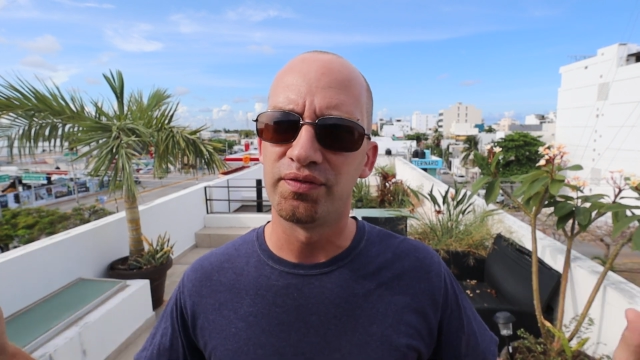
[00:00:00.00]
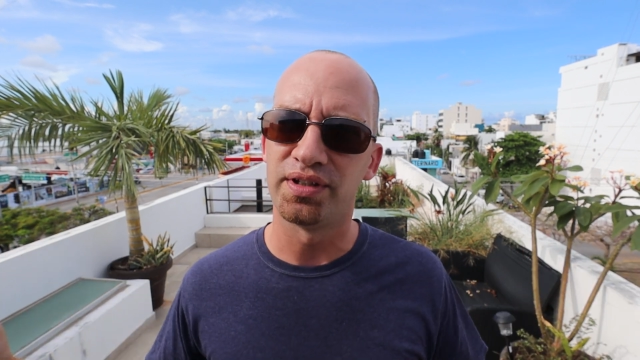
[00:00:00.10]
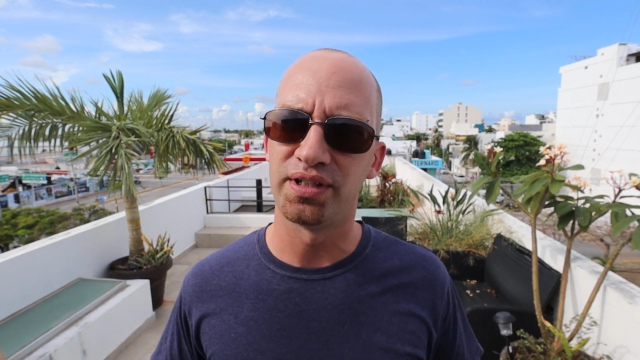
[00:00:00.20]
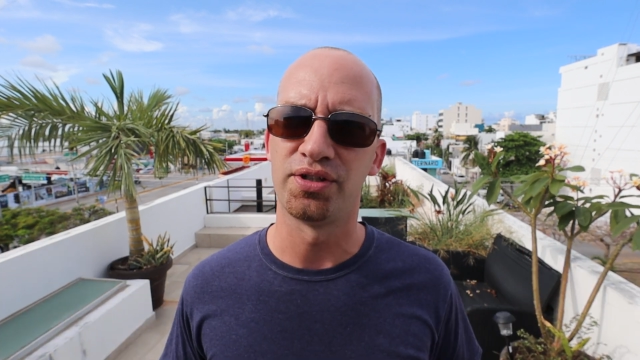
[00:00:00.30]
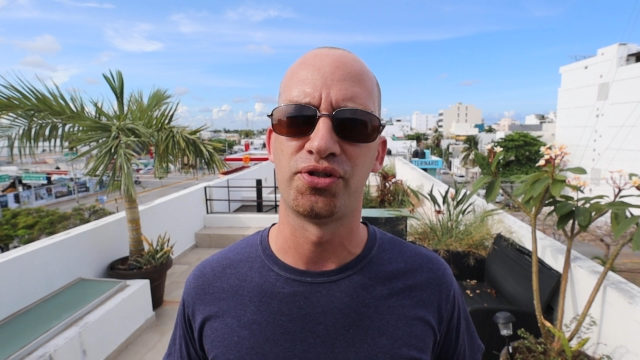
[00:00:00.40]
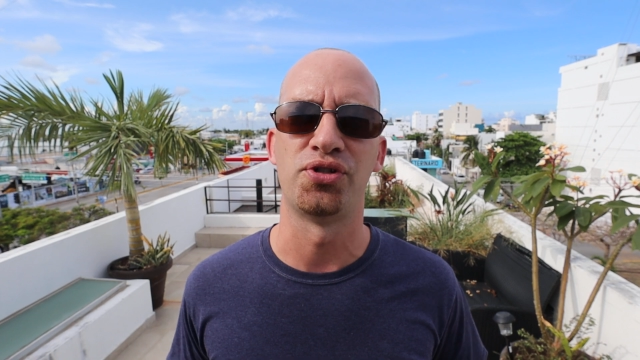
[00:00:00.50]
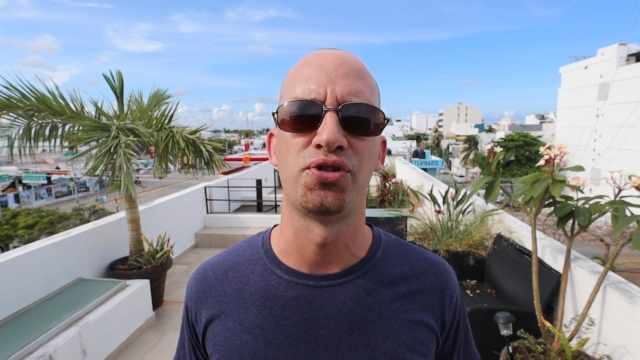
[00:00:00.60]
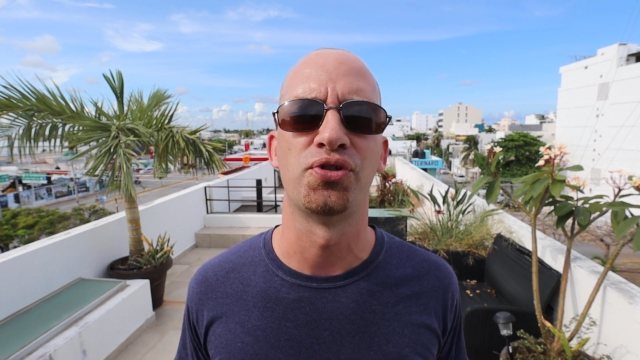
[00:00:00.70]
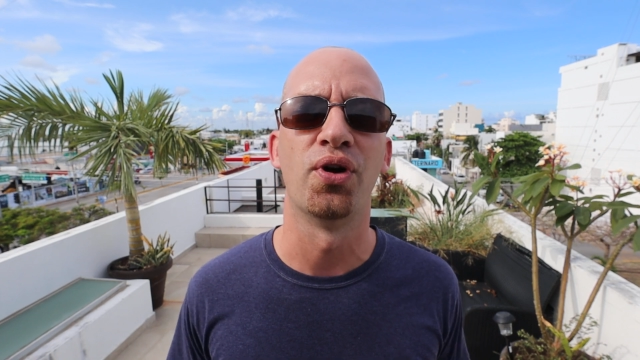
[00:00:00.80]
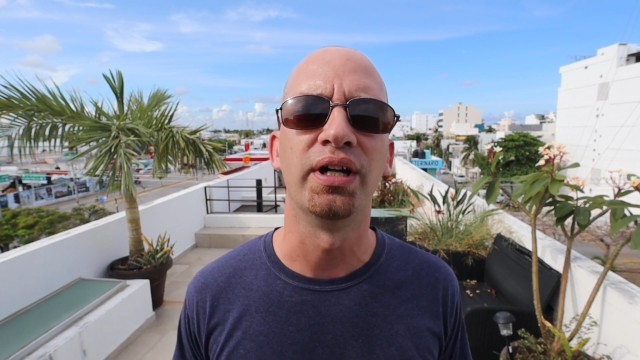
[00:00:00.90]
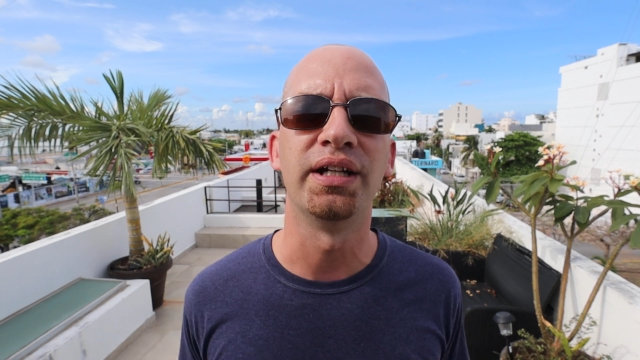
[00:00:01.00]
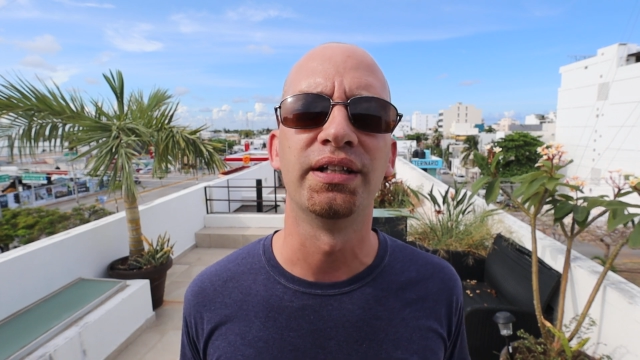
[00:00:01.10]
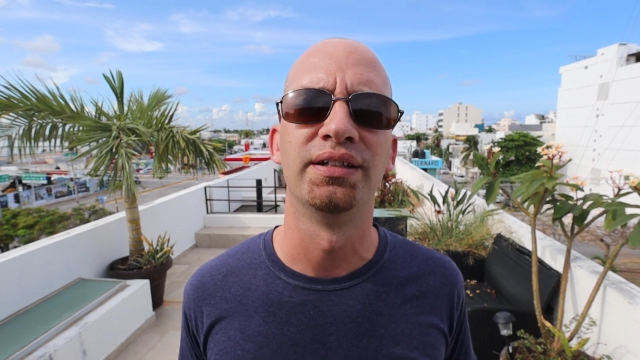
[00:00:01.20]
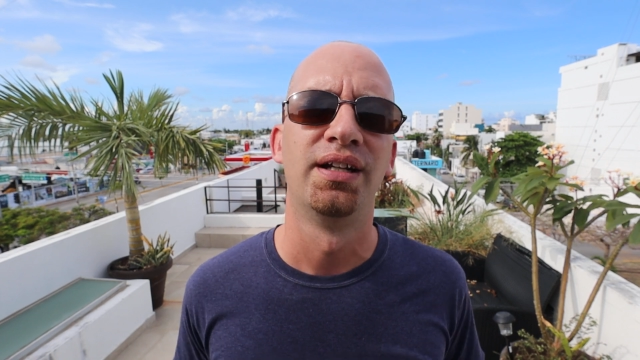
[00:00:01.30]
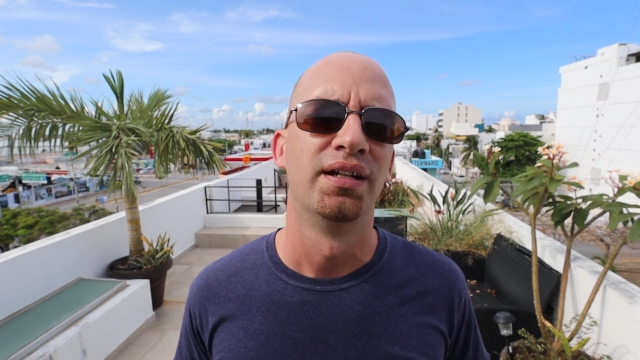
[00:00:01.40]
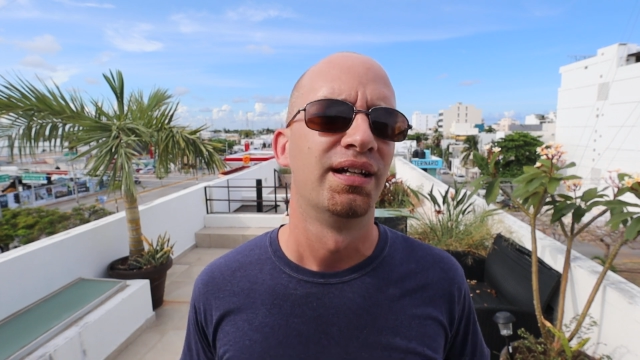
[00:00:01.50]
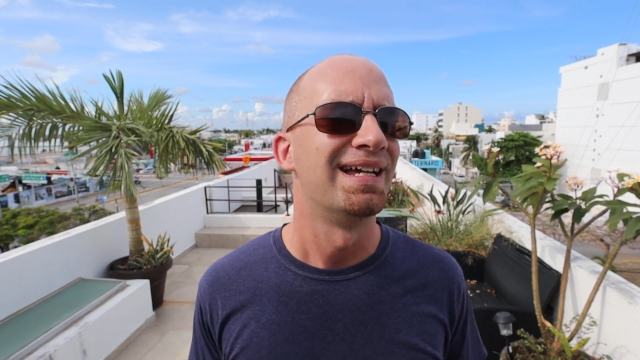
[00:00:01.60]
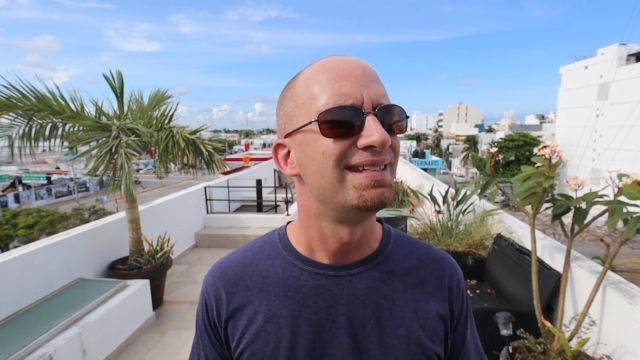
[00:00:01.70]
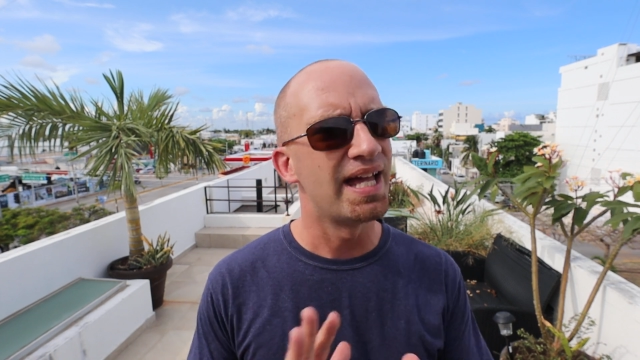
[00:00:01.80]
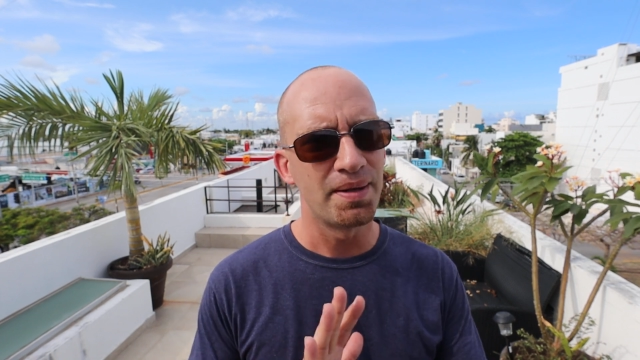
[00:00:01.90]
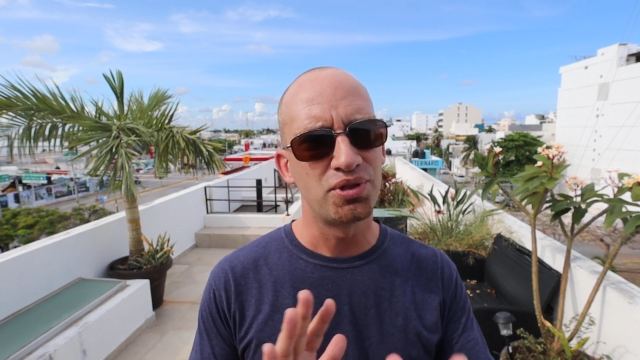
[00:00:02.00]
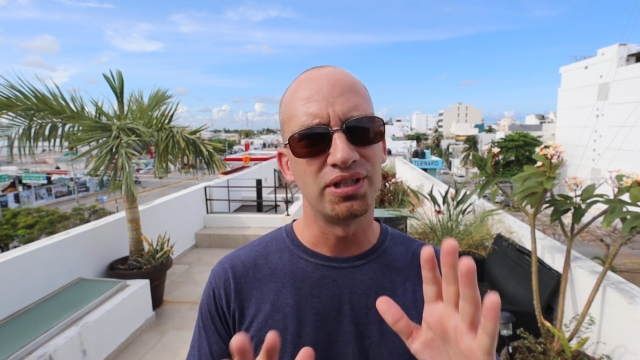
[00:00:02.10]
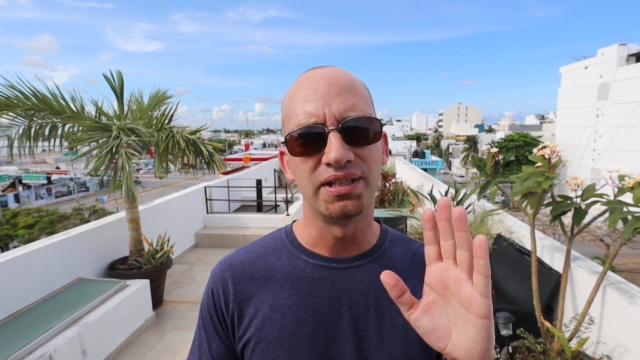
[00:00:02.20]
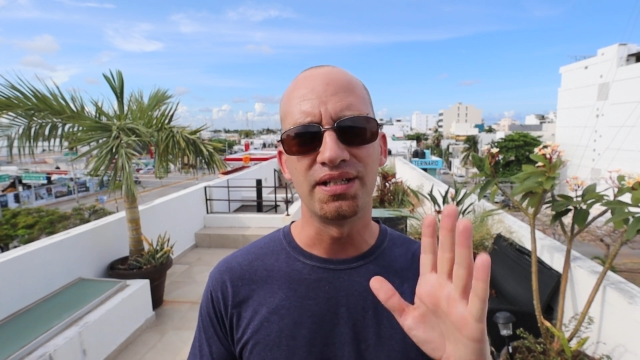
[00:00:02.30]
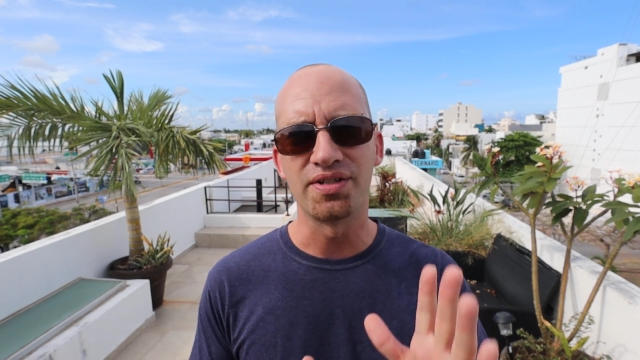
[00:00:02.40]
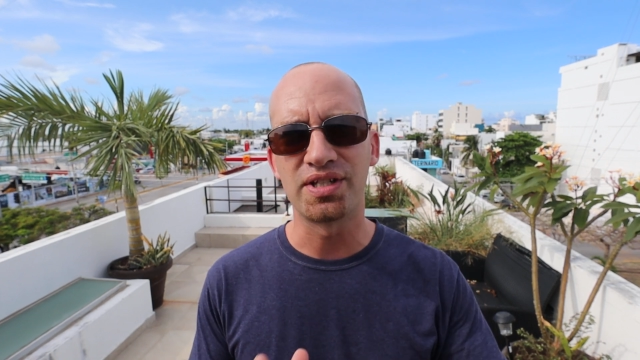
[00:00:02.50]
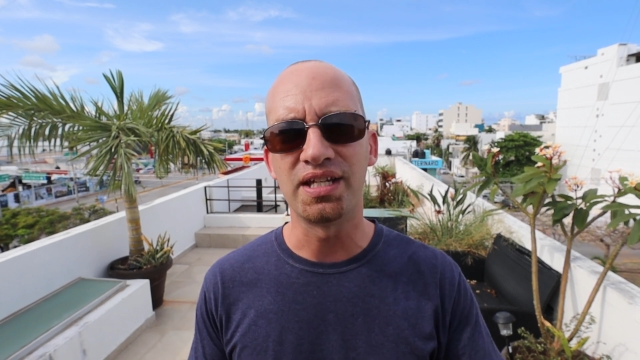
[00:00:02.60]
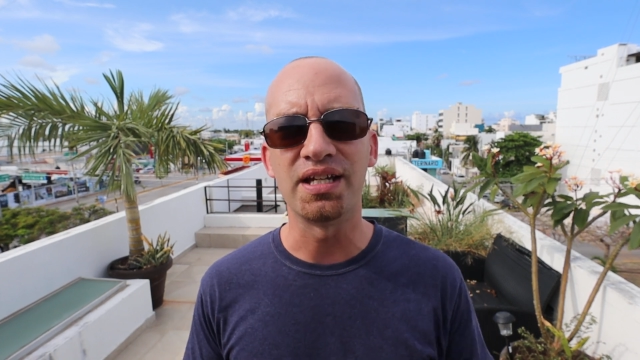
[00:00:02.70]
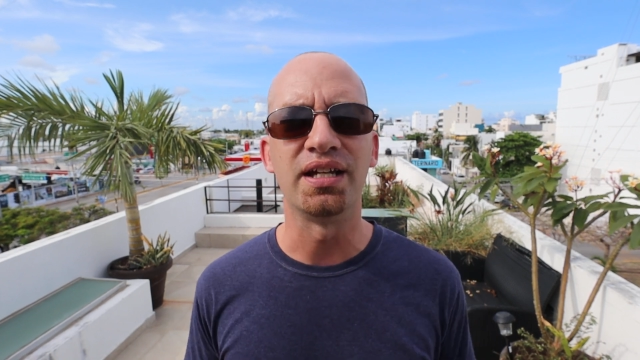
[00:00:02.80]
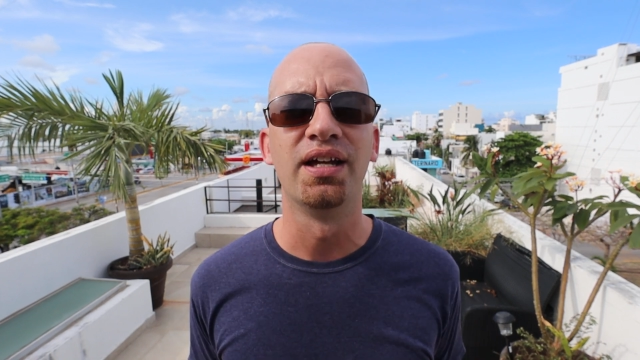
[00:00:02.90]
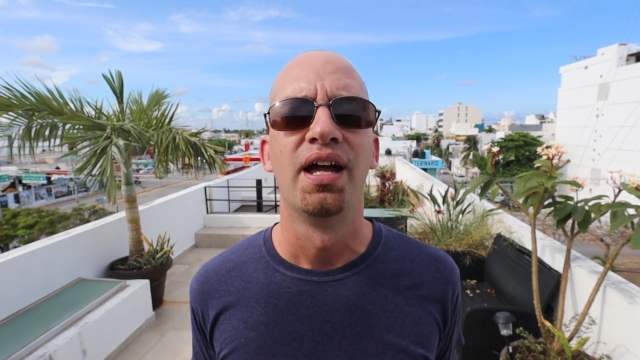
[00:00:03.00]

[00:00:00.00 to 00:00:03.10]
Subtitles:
everything is destroyed. Adaption is key.